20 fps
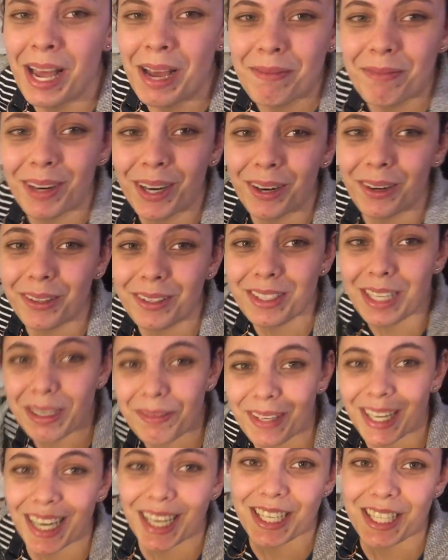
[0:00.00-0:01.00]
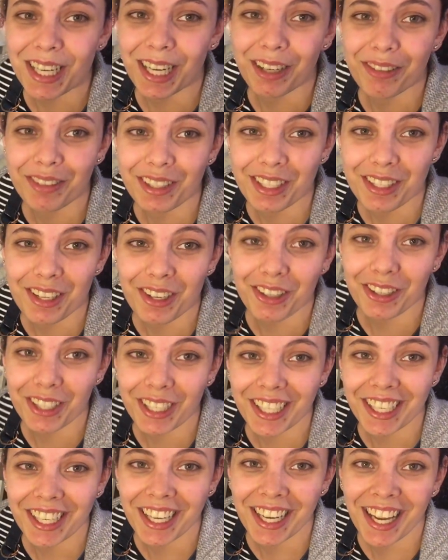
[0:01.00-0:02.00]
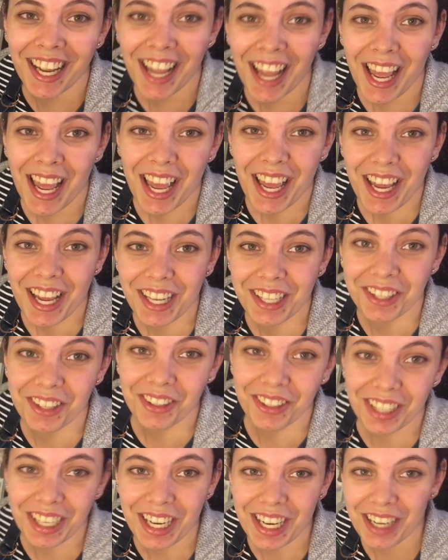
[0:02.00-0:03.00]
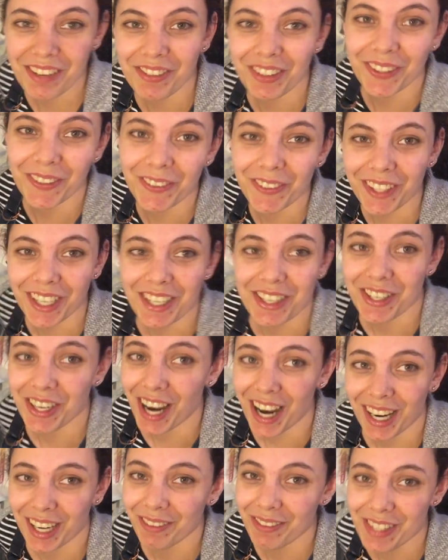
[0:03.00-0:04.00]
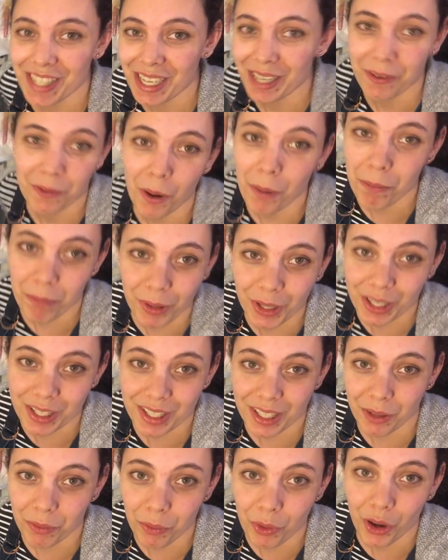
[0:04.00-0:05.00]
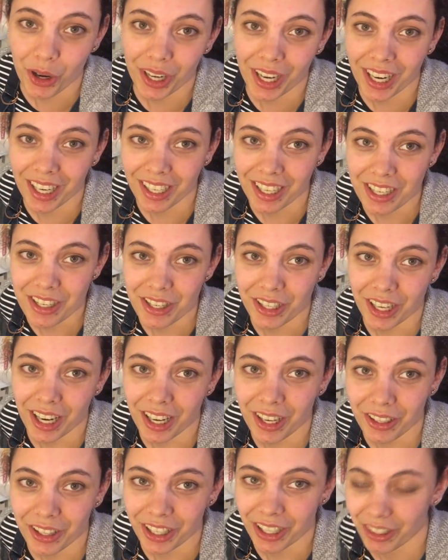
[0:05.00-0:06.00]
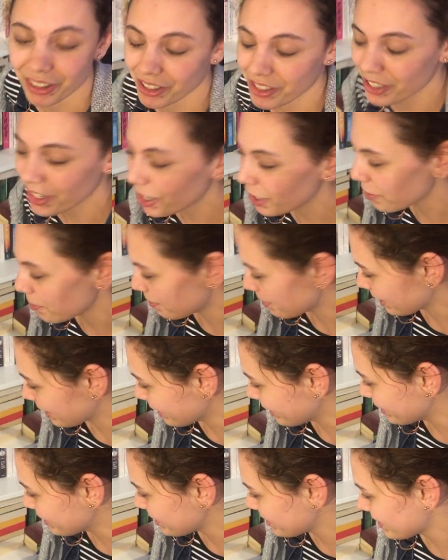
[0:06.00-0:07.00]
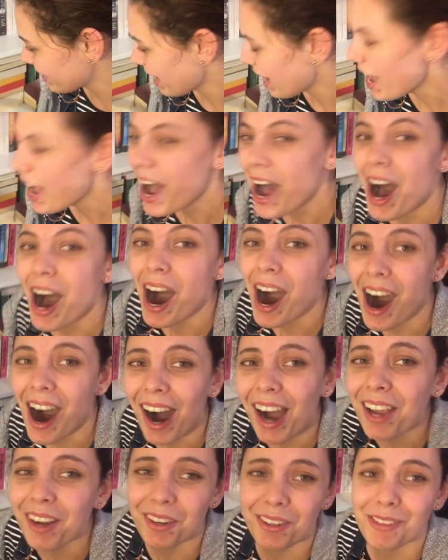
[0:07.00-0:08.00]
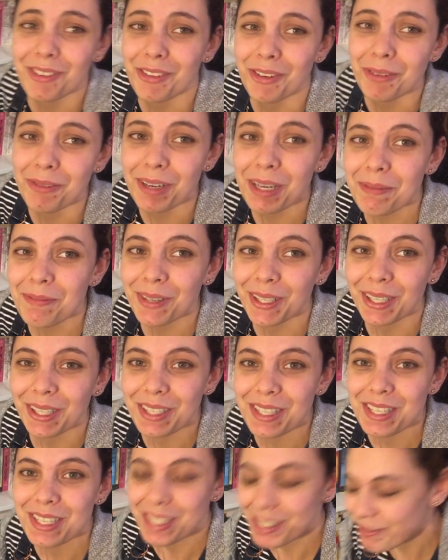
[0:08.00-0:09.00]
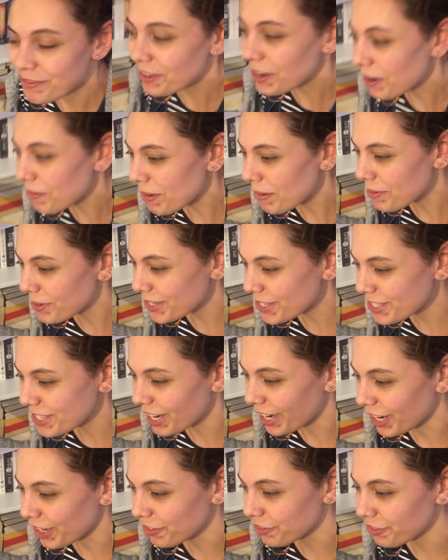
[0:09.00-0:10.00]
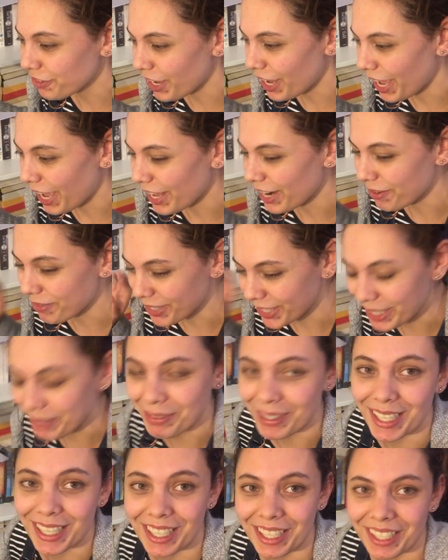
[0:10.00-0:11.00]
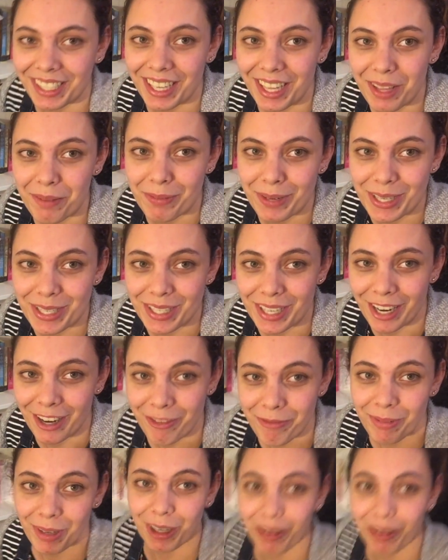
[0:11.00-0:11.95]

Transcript: My whole TBR shelf is literally not even organised. You can't even see what books are what unless you're like looking on the top, because I own too many books to fit on my bookshelf, and I'm going to be getting another bookshelf, but